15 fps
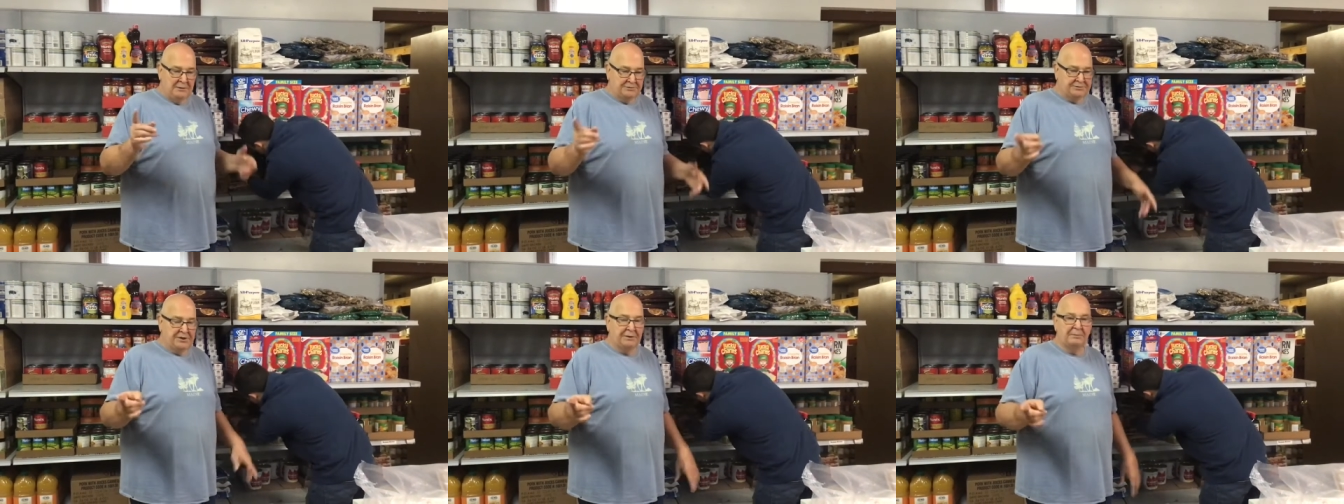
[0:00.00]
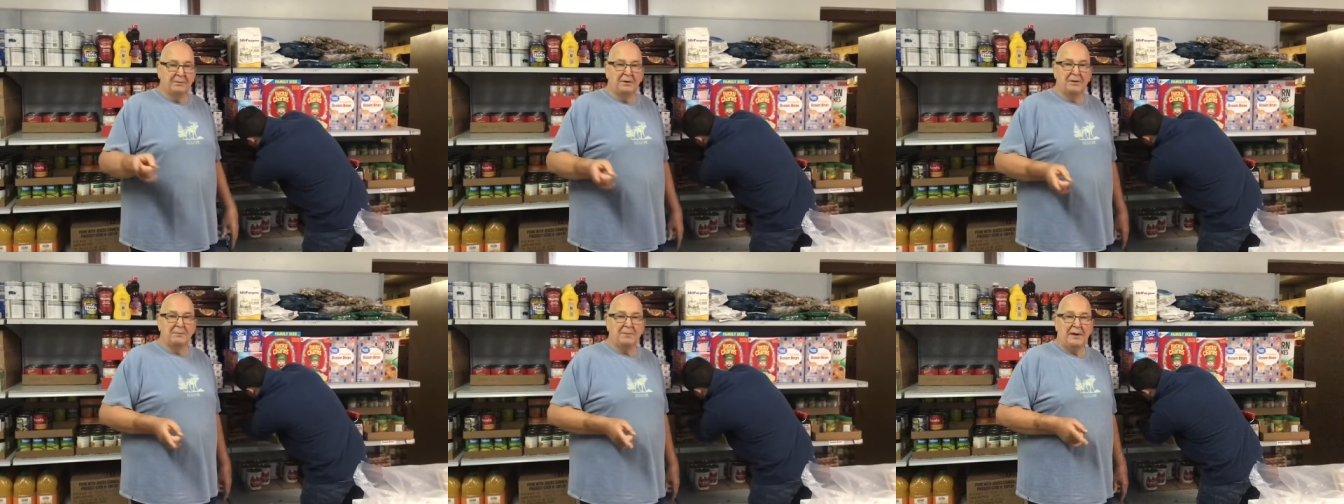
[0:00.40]
send them
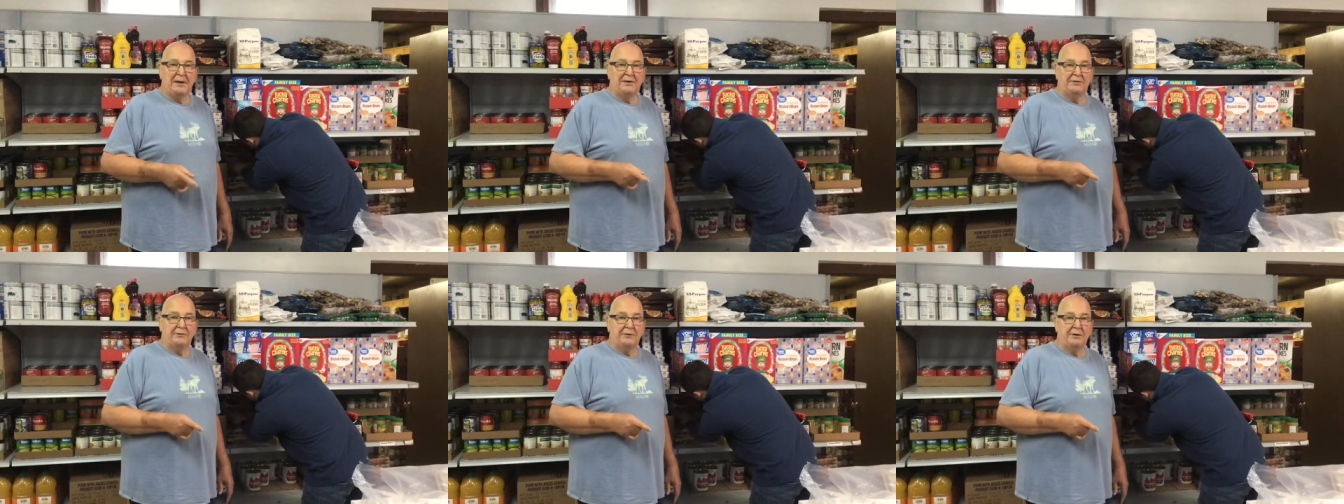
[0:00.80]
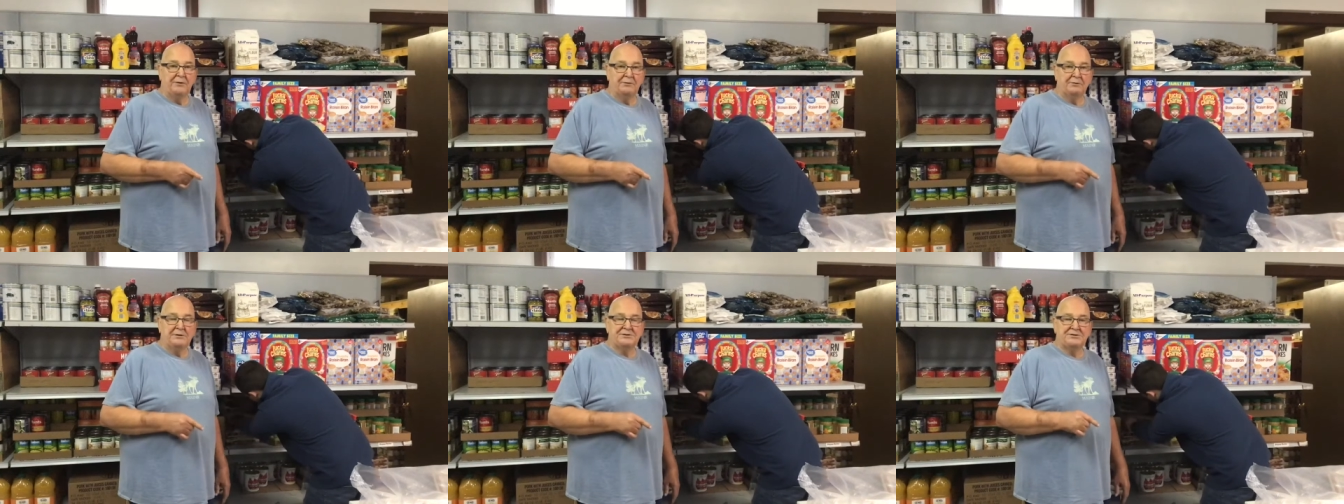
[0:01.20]
to the pantry,
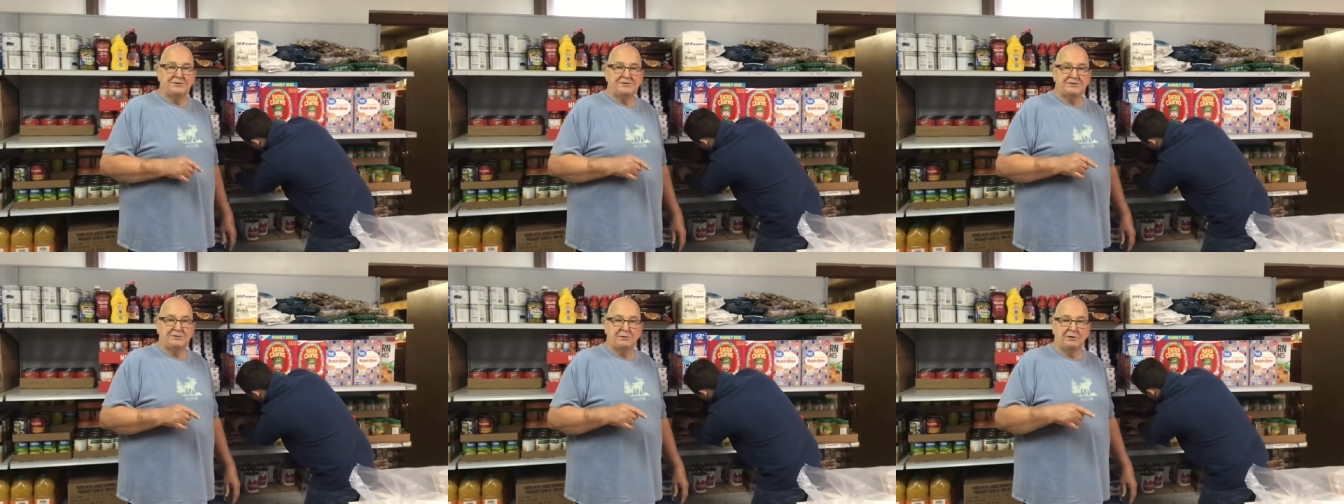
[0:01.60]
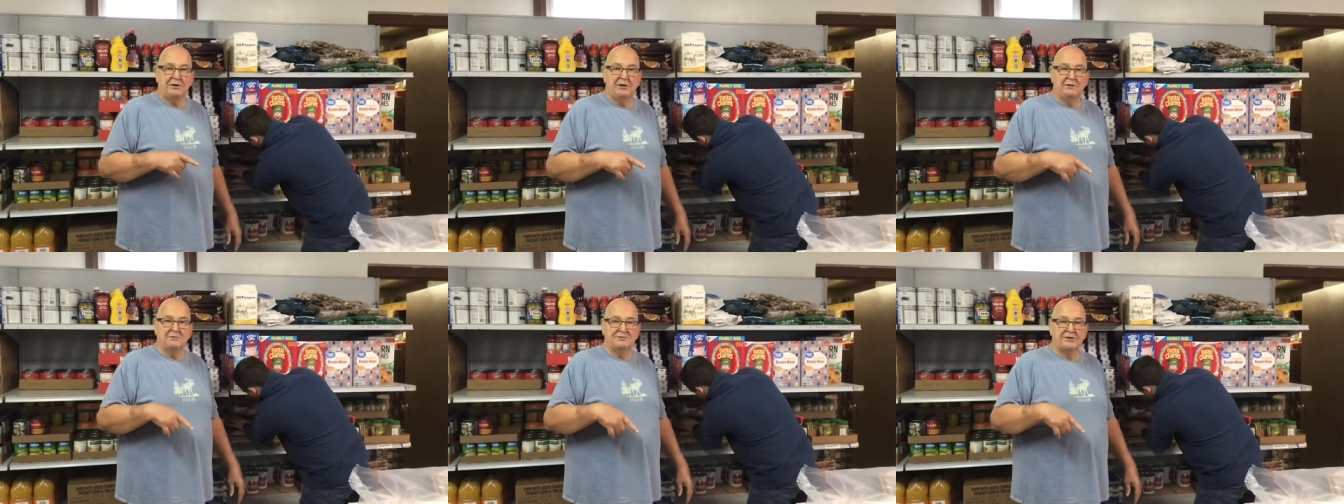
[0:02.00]

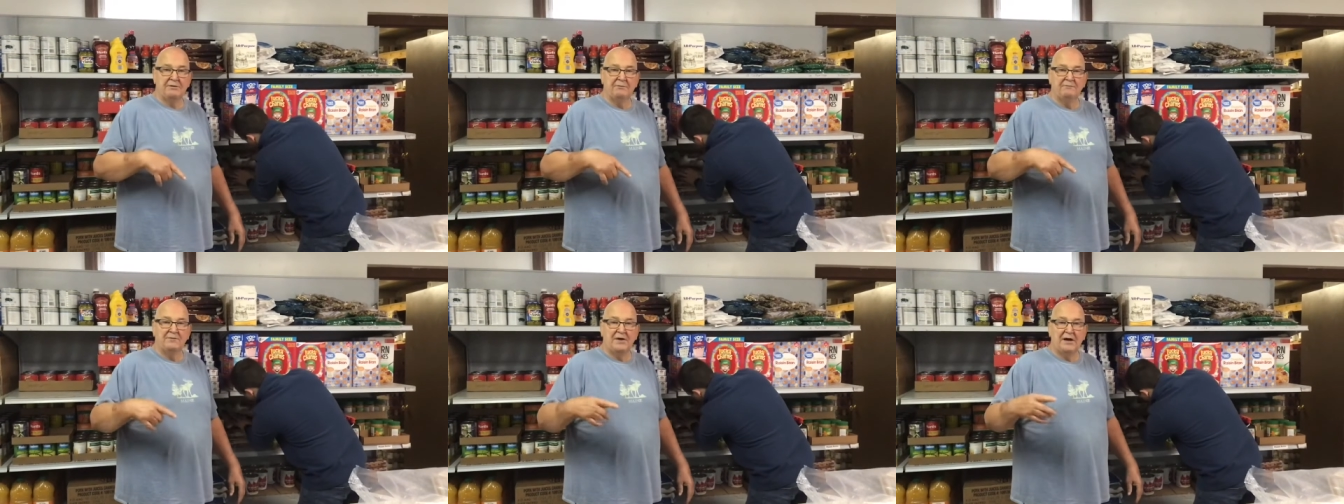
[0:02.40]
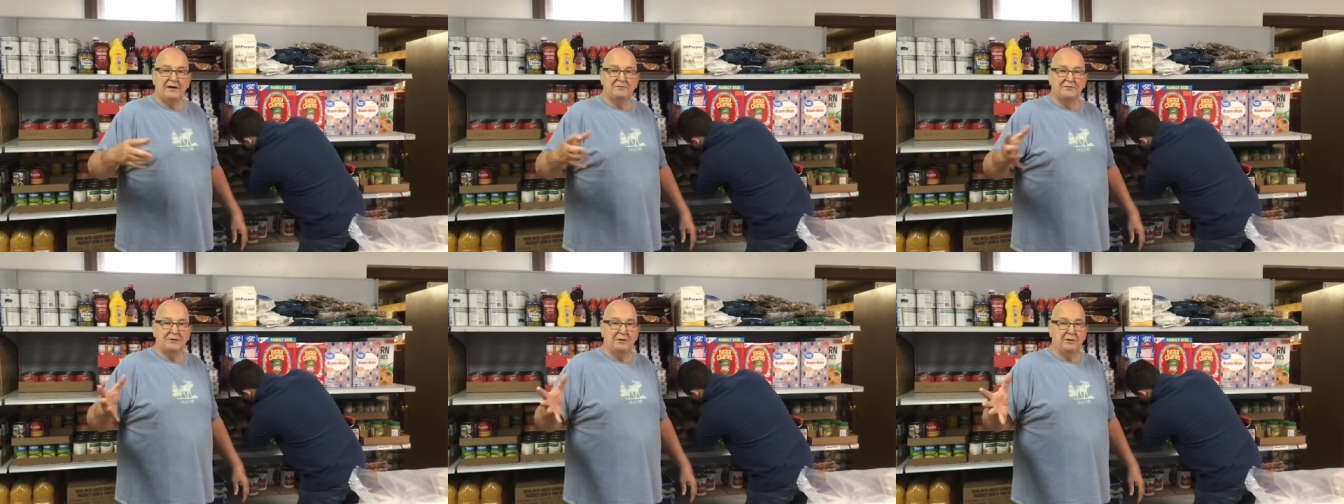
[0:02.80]

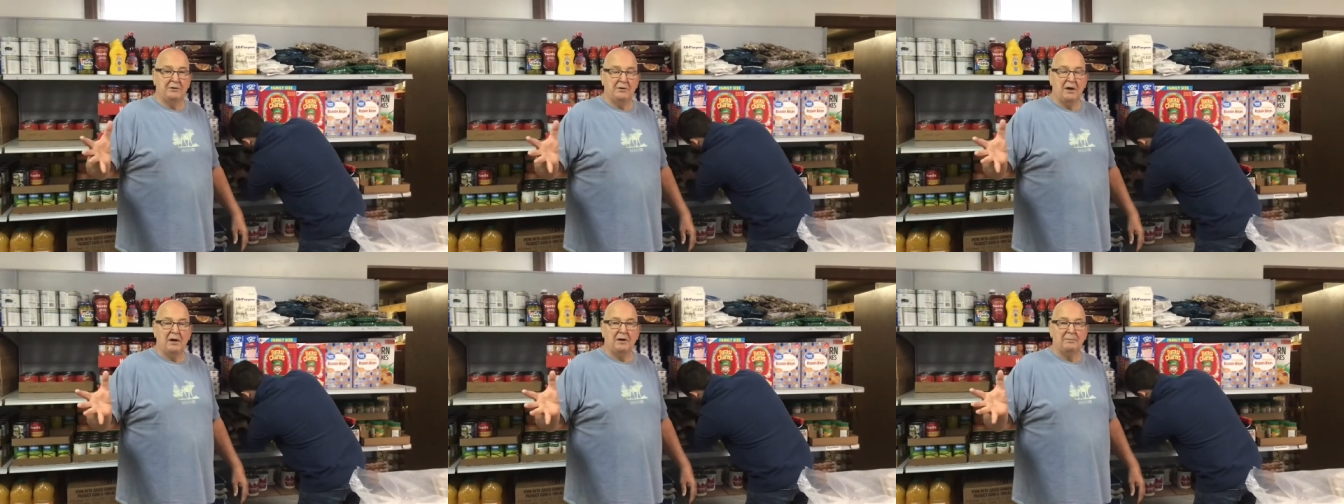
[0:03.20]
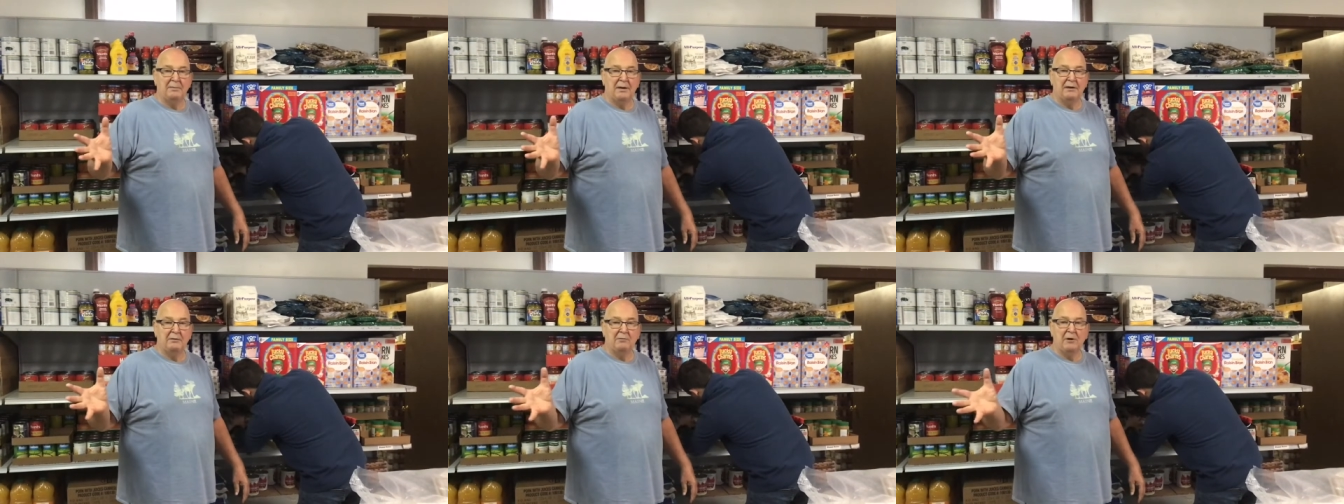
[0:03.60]
363-0752, and
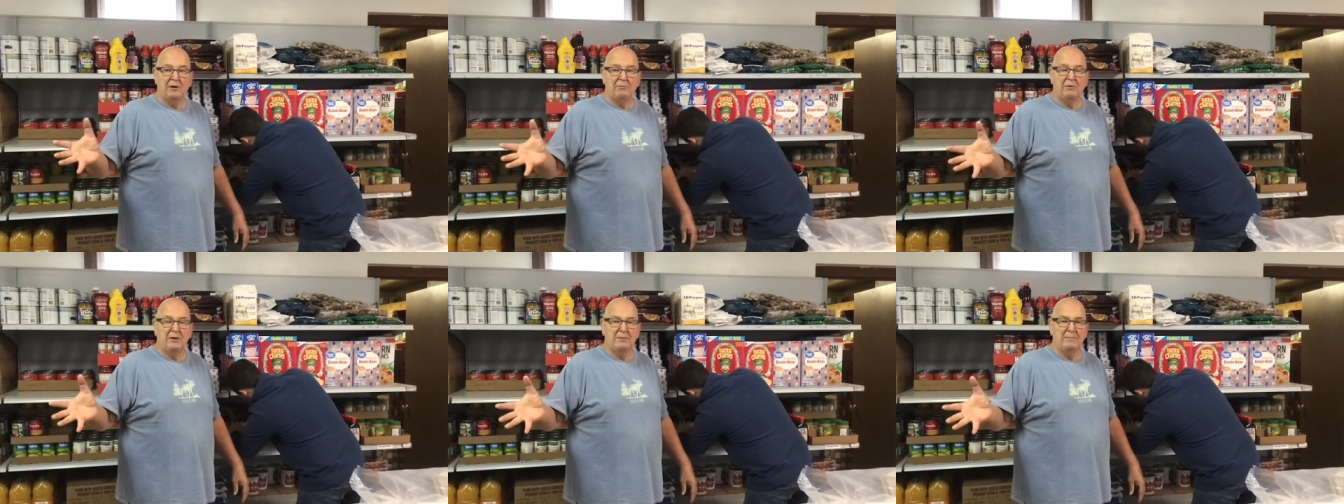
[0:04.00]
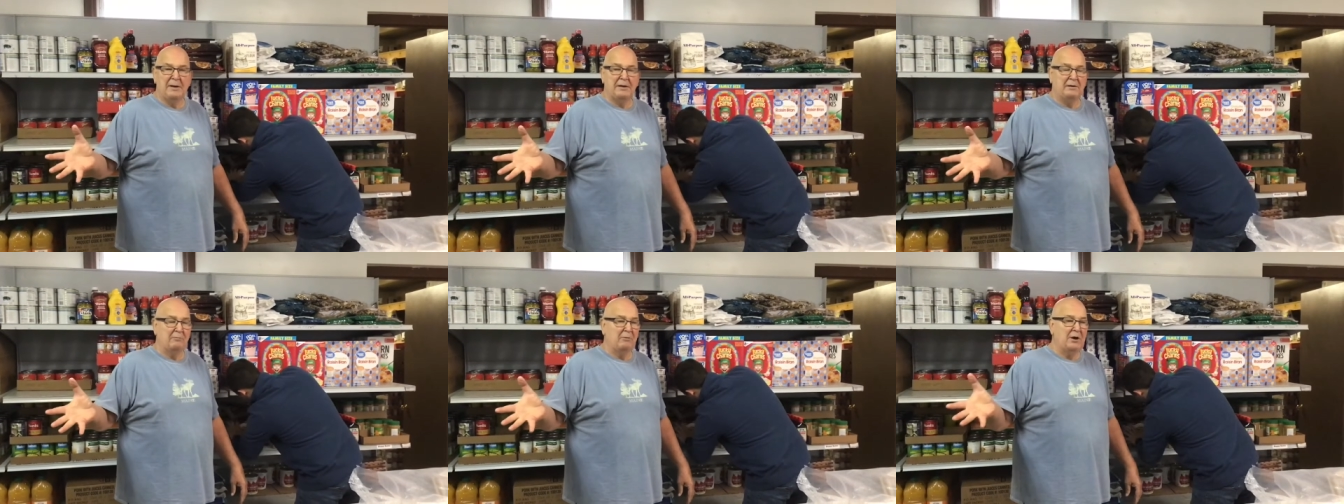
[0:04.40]
we can
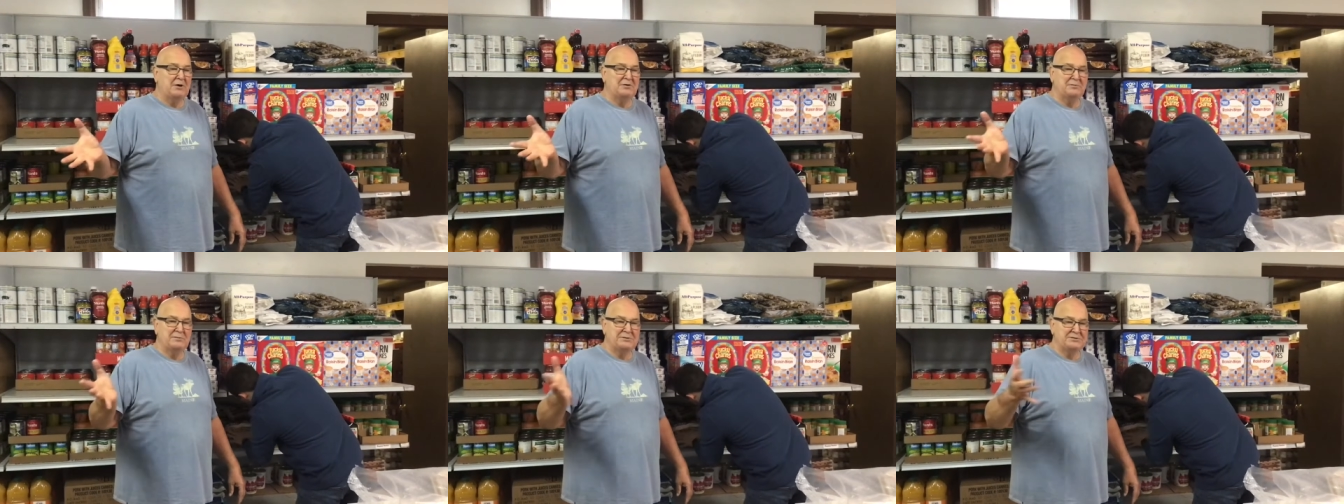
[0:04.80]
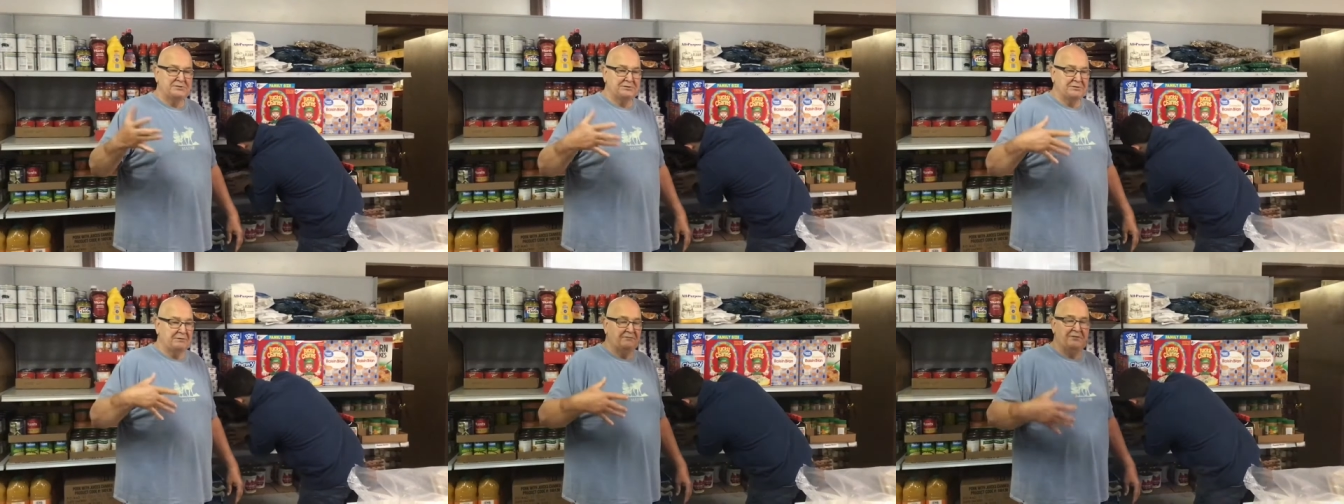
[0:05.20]
make arrangements
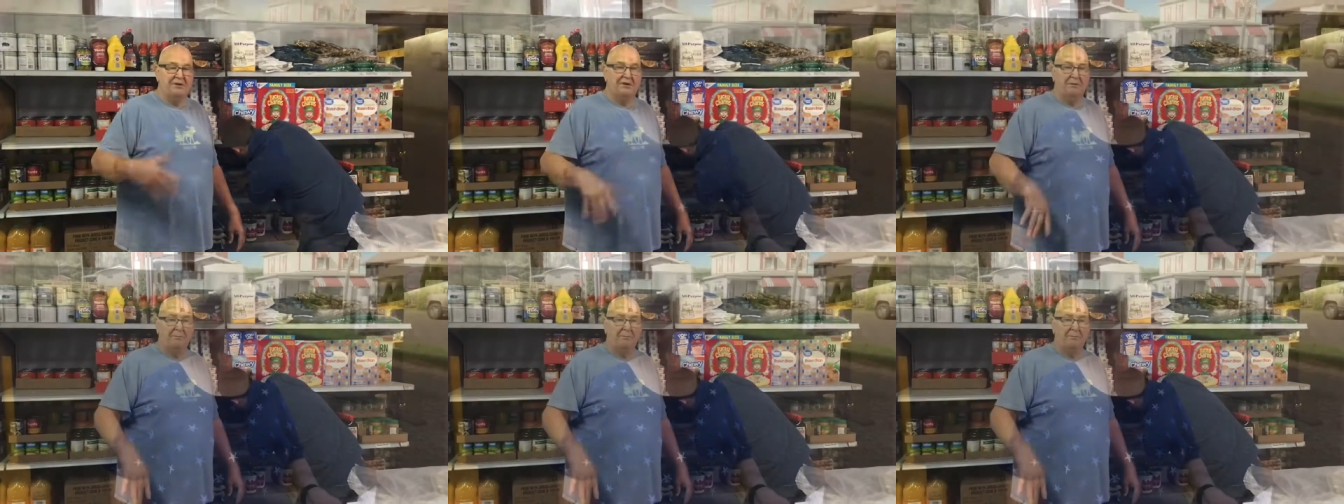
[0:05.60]
to feed them.